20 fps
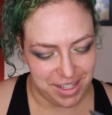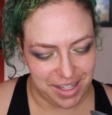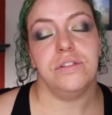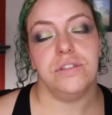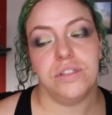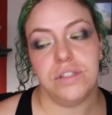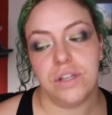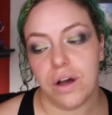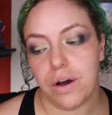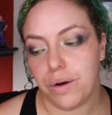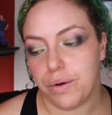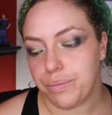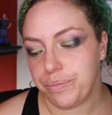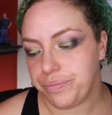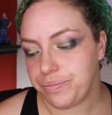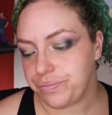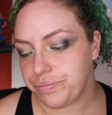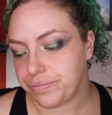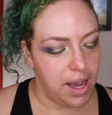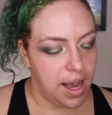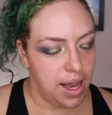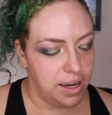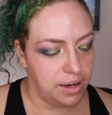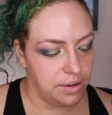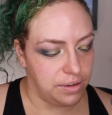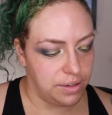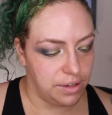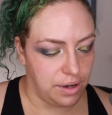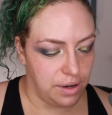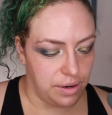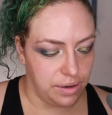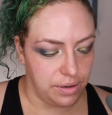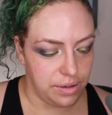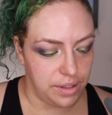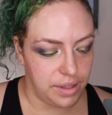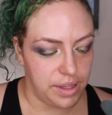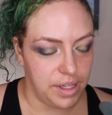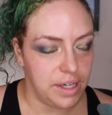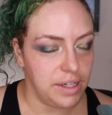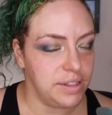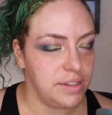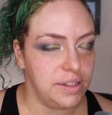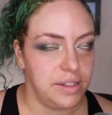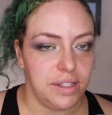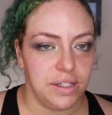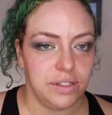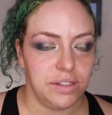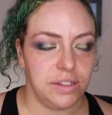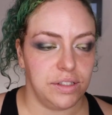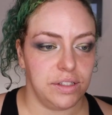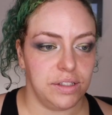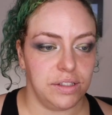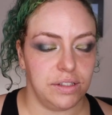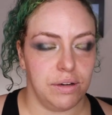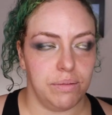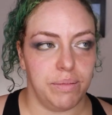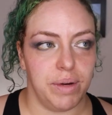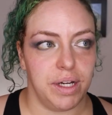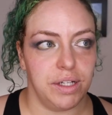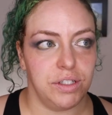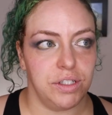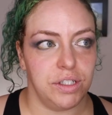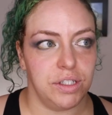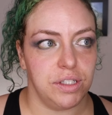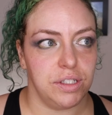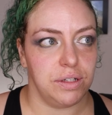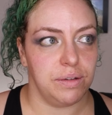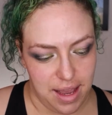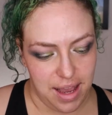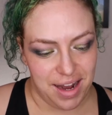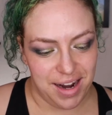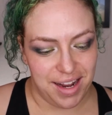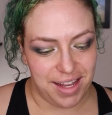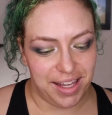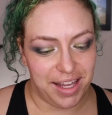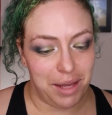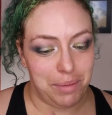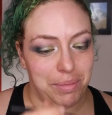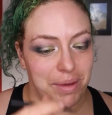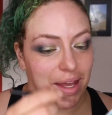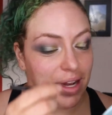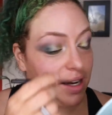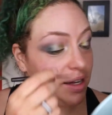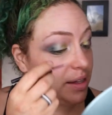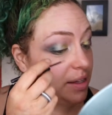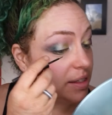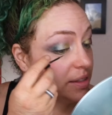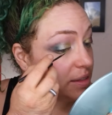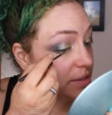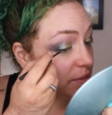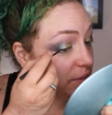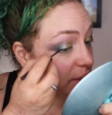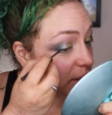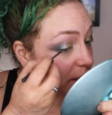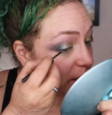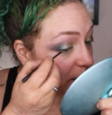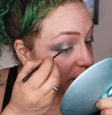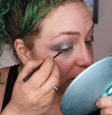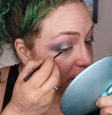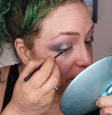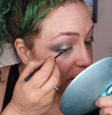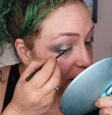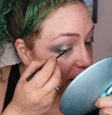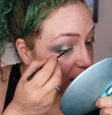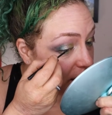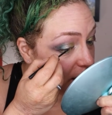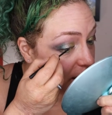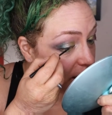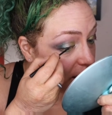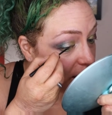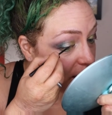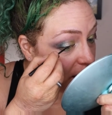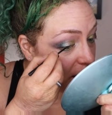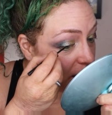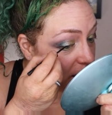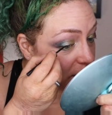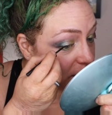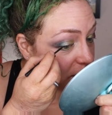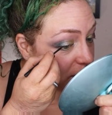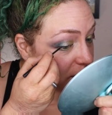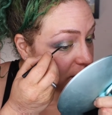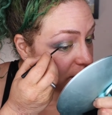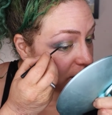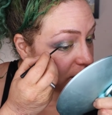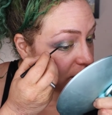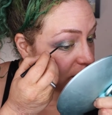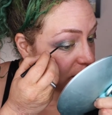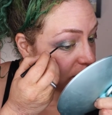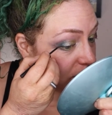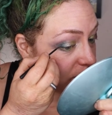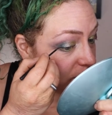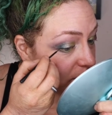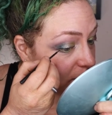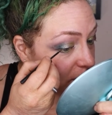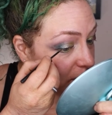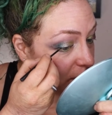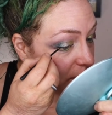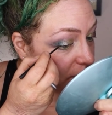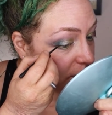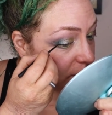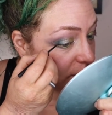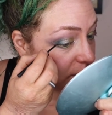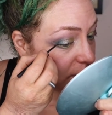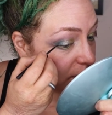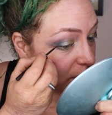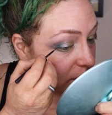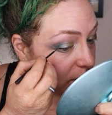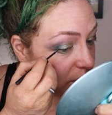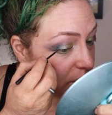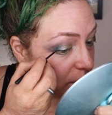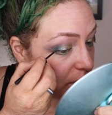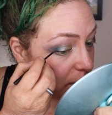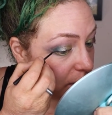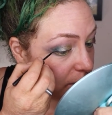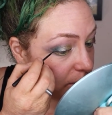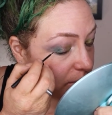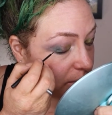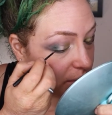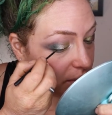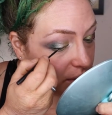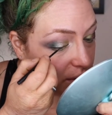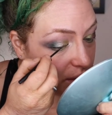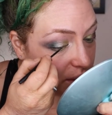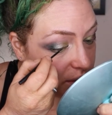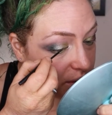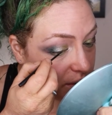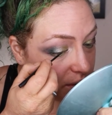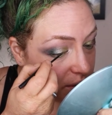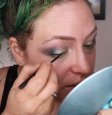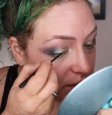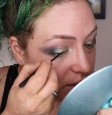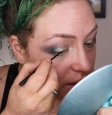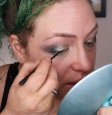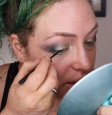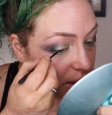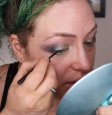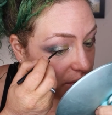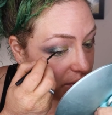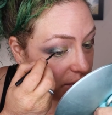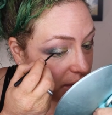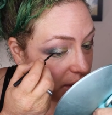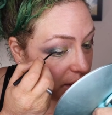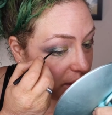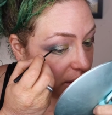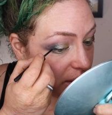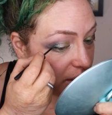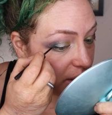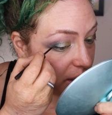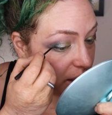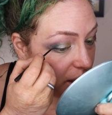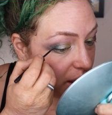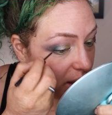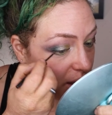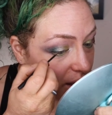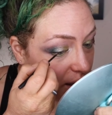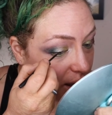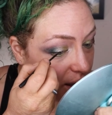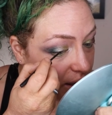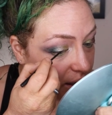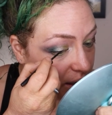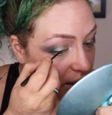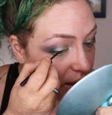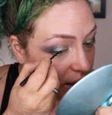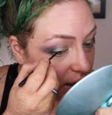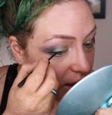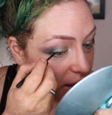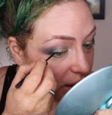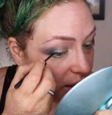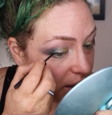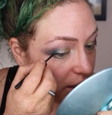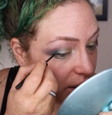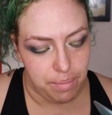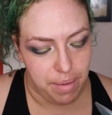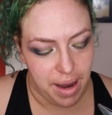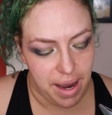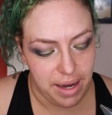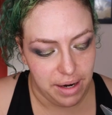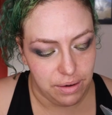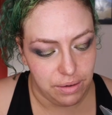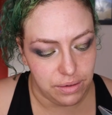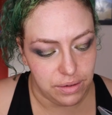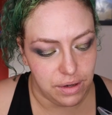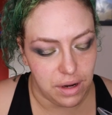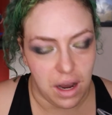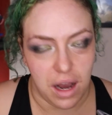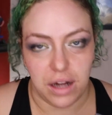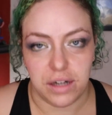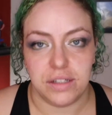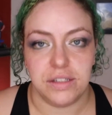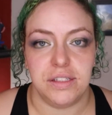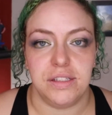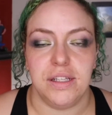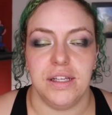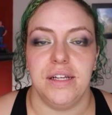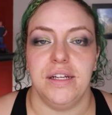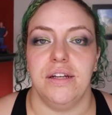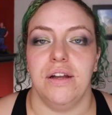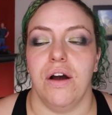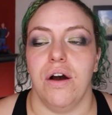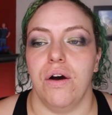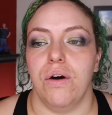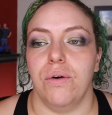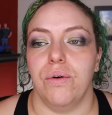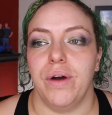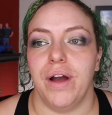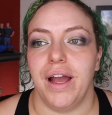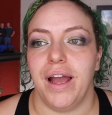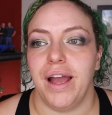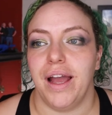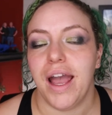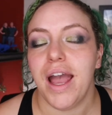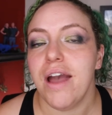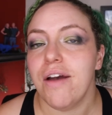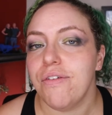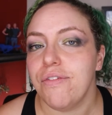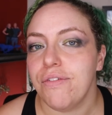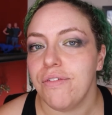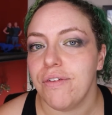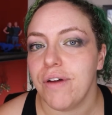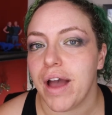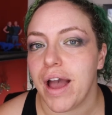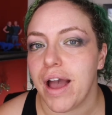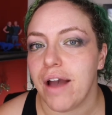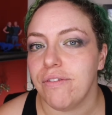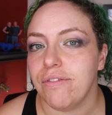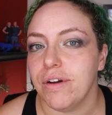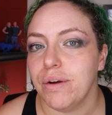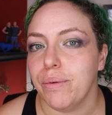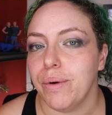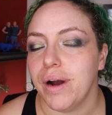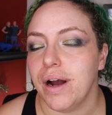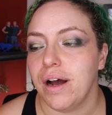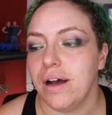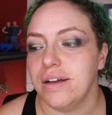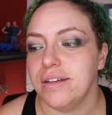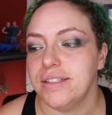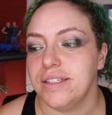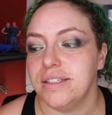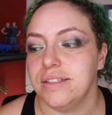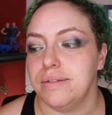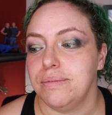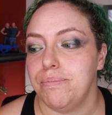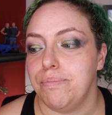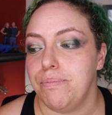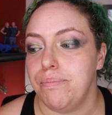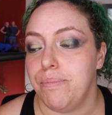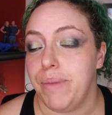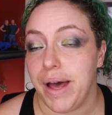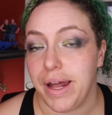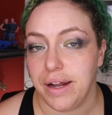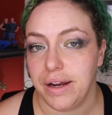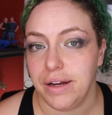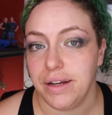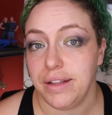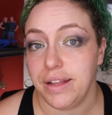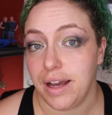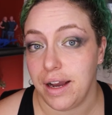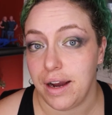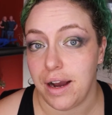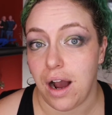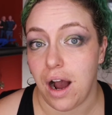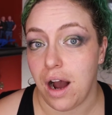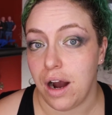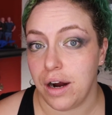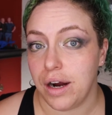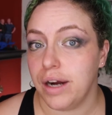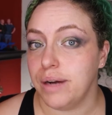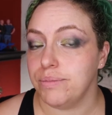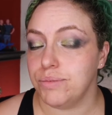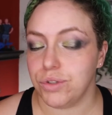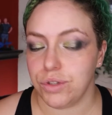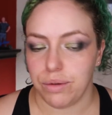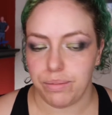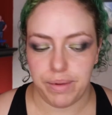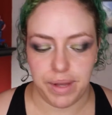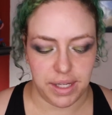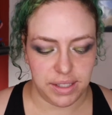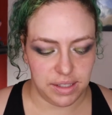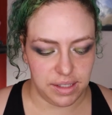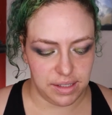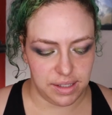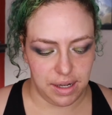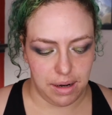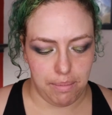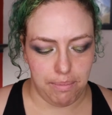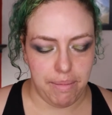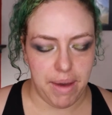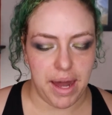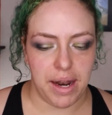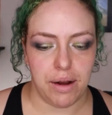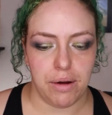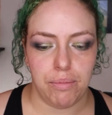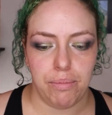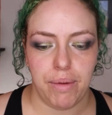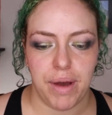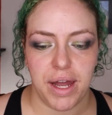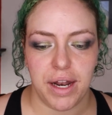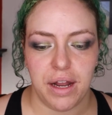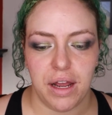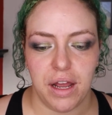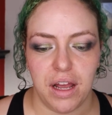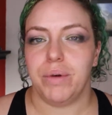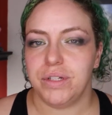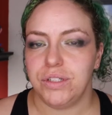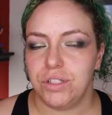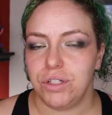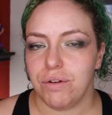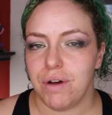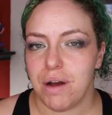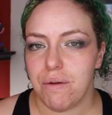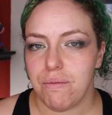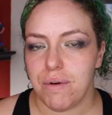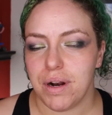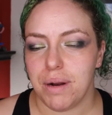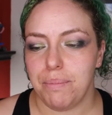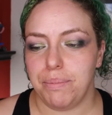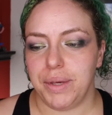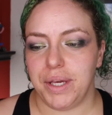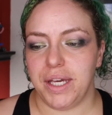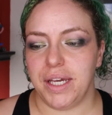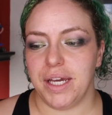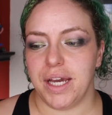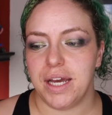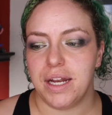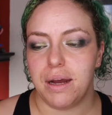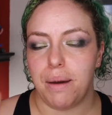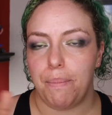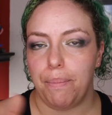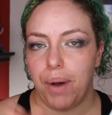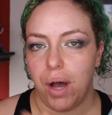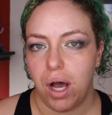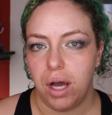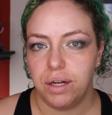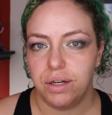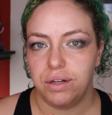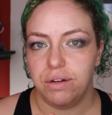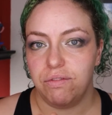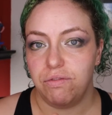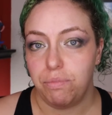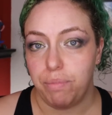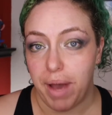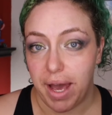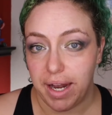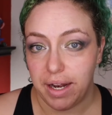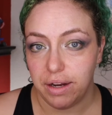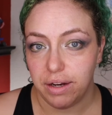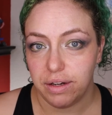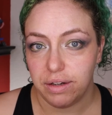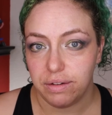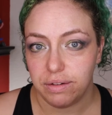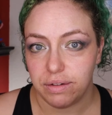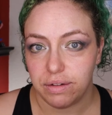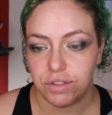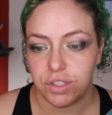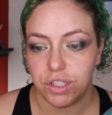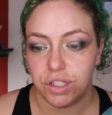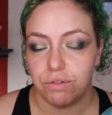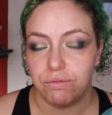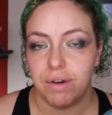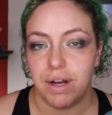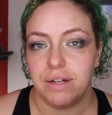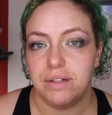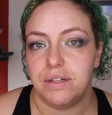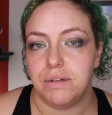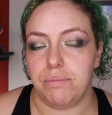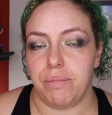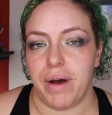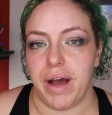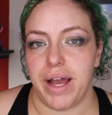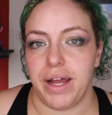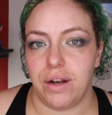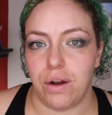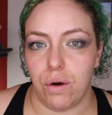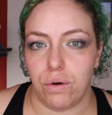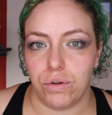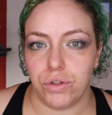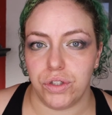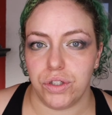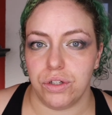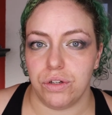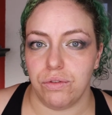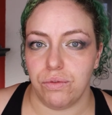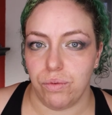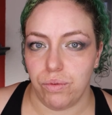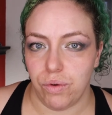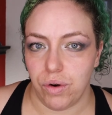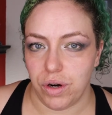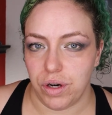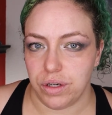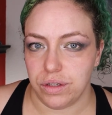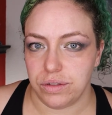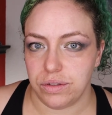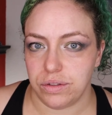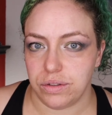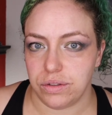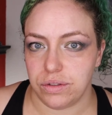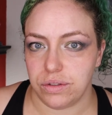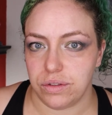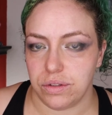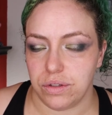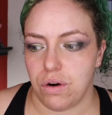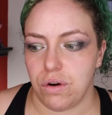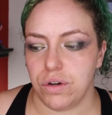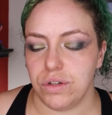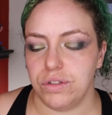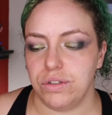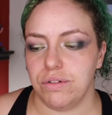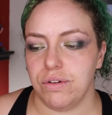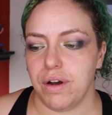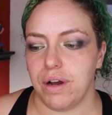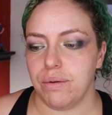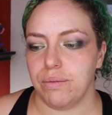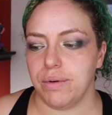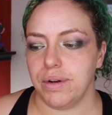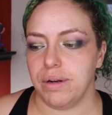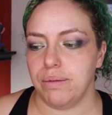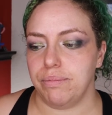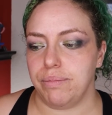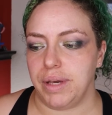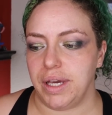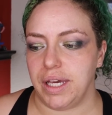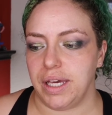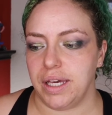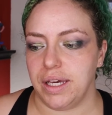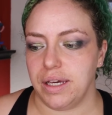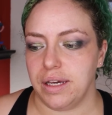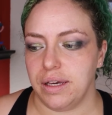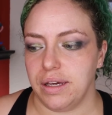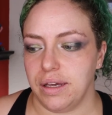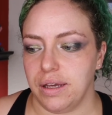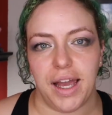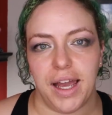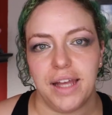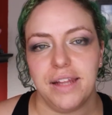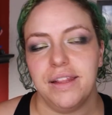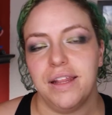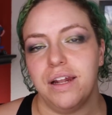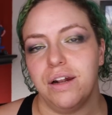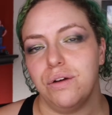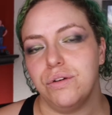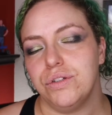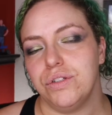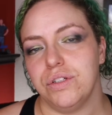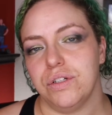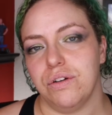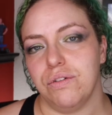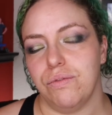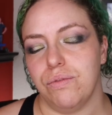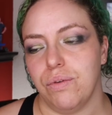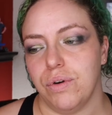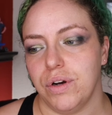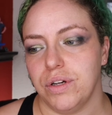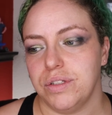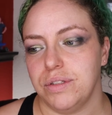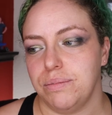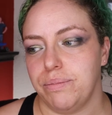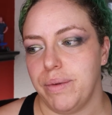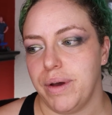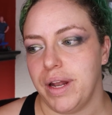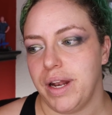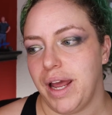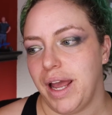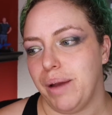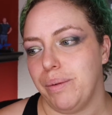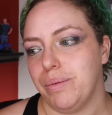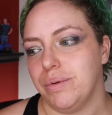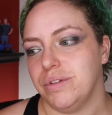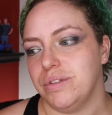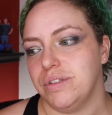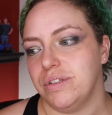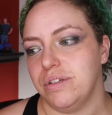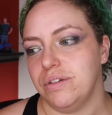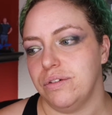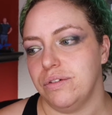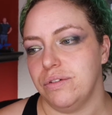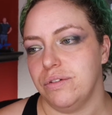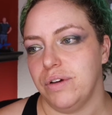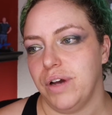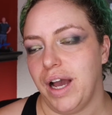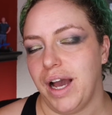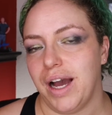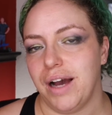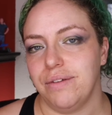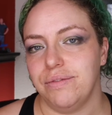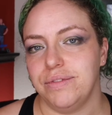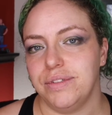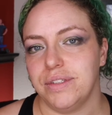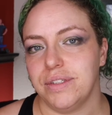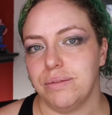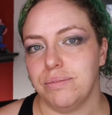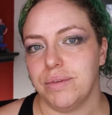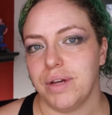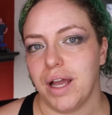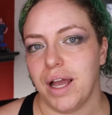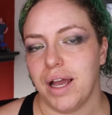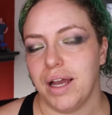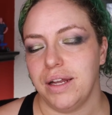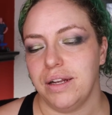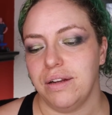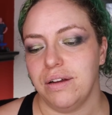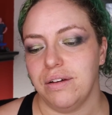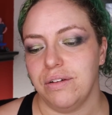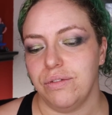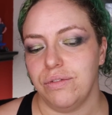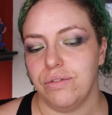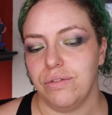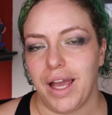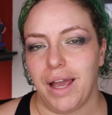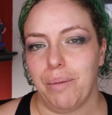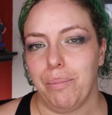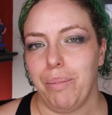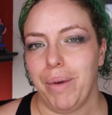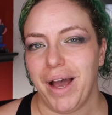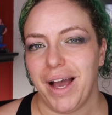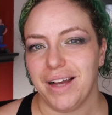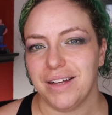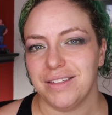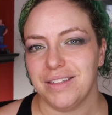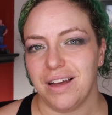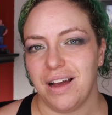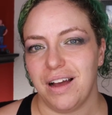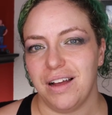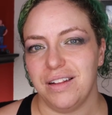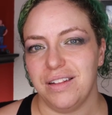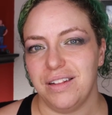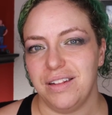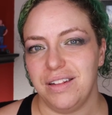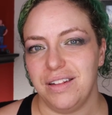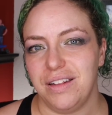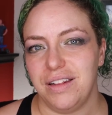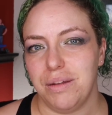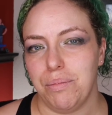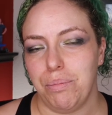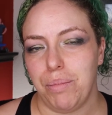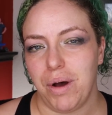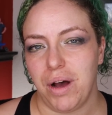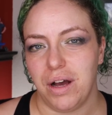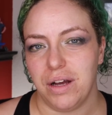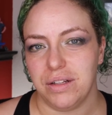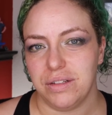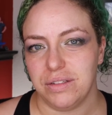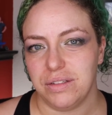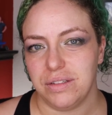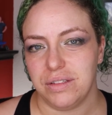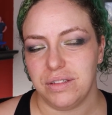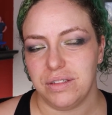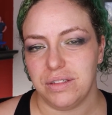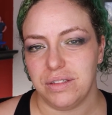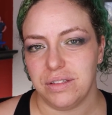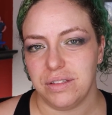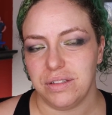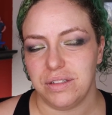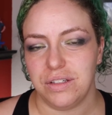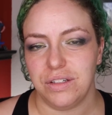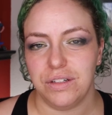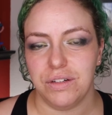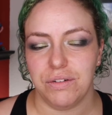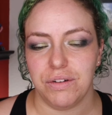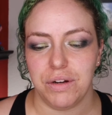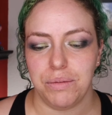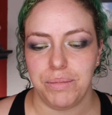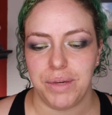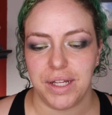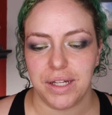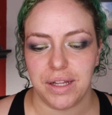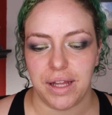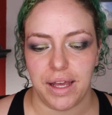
So I don't know. There, there's just so much, and I keep getting this feeling of like I should just leave this country. Let's just leave. Get the hell out of here. But I don't honestly know if everywhere else is better. There are, I'm sure, places that are better, but but do I want to be in a pond of better surrounded by an ocean of worse? Or do I want to be in that ocean of worse but able to have some kind of impact on the ponds? Do you know what I mean?